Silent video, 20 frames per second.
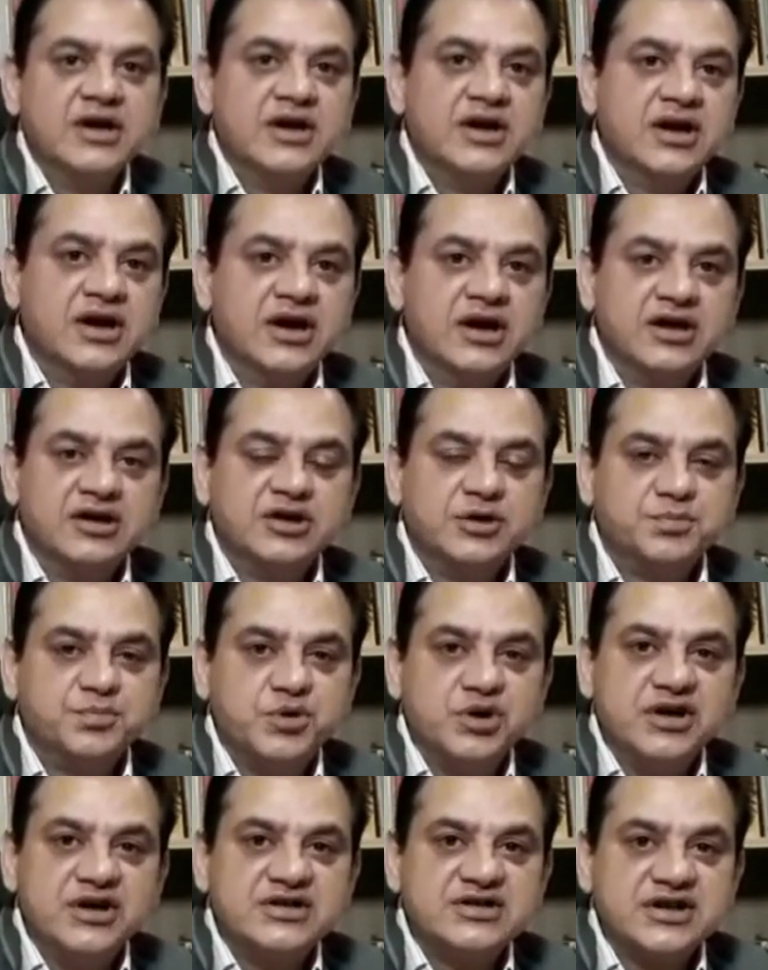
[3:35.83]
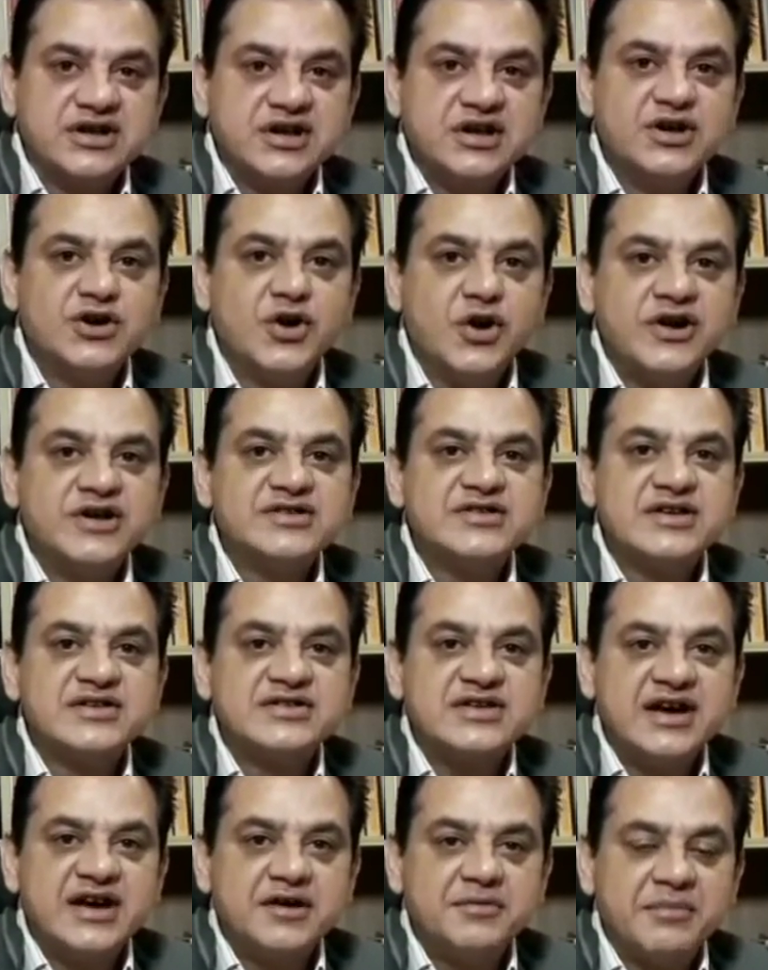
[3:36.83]
the political
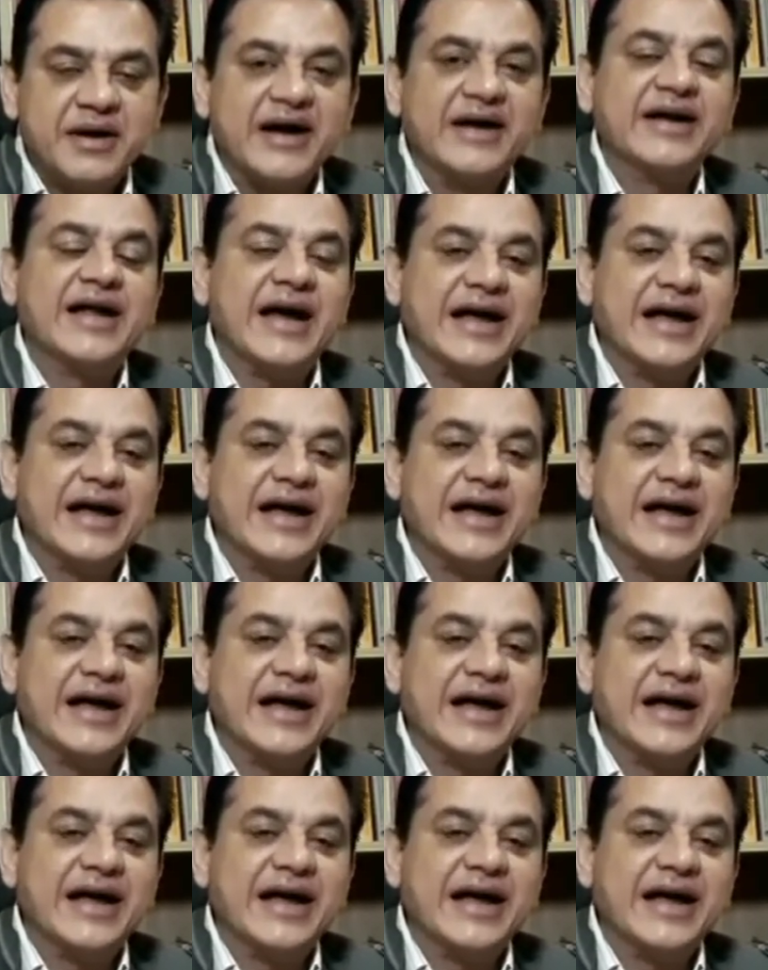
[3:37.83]
noises in mind,